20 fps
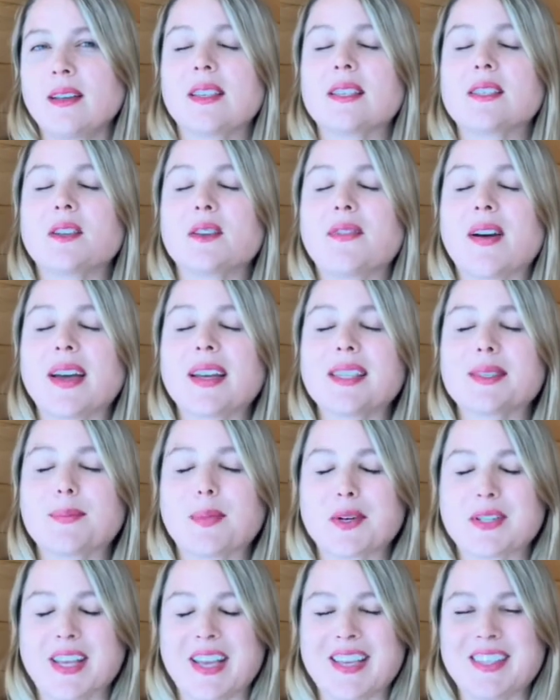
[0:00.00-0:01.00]
this advice
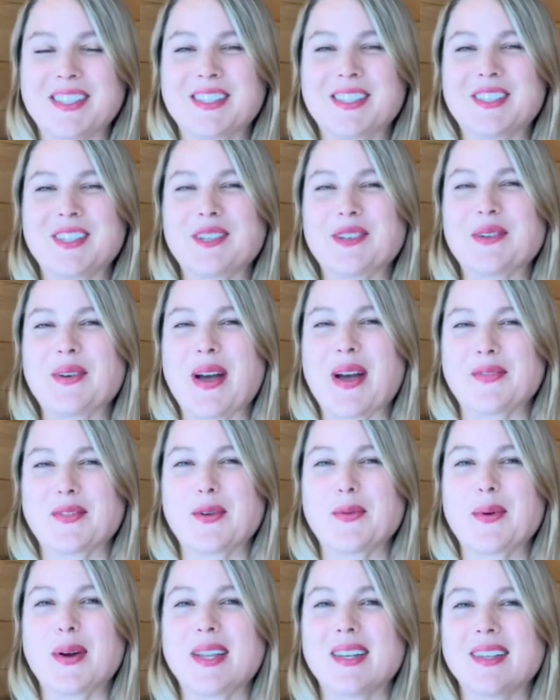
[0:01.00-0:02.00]
pertains to
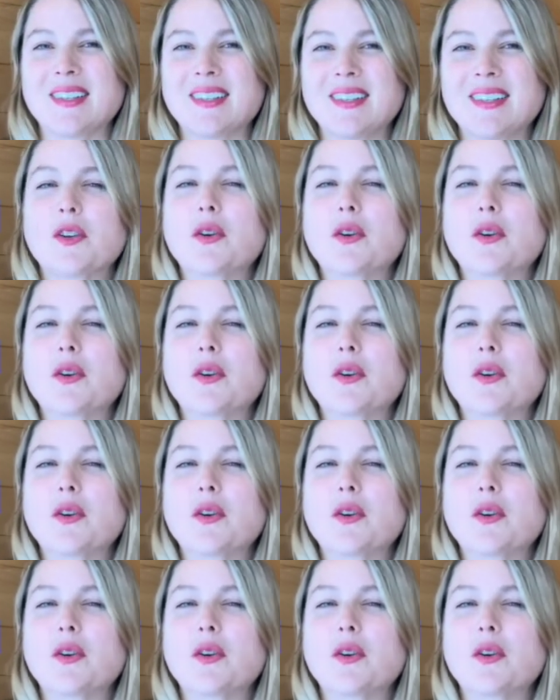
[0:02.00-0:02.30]
everyone.